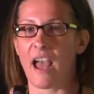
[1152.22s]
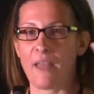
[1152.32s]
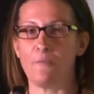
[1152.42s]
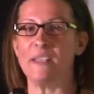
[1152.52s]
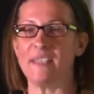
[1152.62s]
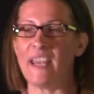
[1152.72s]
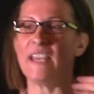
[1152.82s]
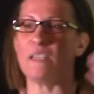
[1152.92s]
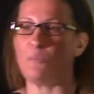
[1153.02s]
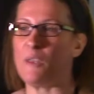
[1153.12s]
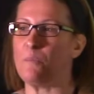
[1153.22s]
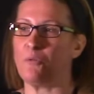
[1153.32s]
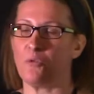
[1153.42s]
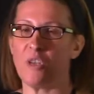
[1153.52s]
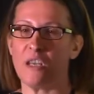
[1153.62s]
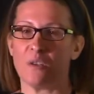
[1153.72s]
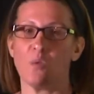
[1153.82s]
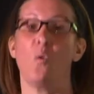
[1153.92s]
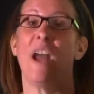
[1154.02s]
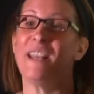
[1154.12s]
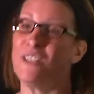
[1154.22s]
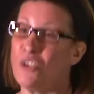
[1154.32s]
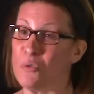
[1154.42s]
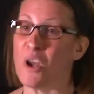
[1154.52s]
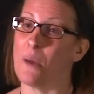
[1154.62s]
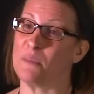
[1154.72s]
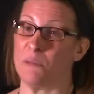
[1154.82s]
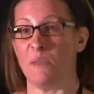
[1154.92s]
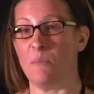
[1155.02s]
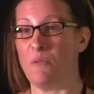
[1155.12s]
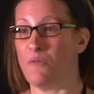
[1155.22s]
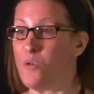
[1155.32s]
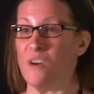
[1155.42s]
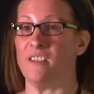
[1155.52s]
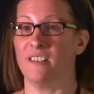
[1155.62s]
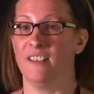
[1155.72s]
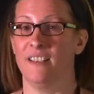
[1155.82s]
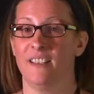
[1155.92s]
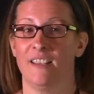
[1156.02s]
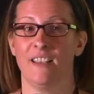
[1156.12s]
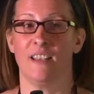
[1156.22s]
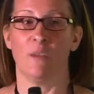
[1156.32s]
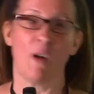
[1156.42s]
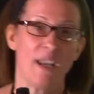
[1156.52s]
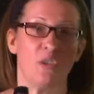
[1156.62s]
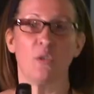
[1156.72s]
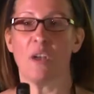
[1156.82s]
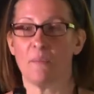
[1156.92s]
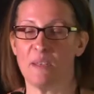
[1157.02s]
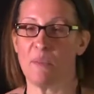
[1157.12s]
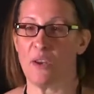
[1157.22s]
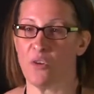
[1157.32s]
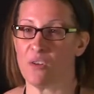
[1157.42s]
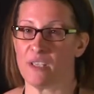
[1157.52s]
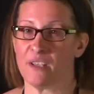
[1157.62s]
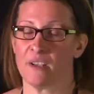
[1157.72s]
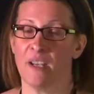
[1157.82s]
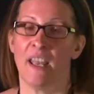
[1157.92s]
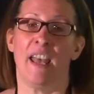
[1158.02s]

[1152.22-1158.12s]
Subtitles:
I've been saying to people for years, why didn't you come to me before? Why didn't you come to me earlier?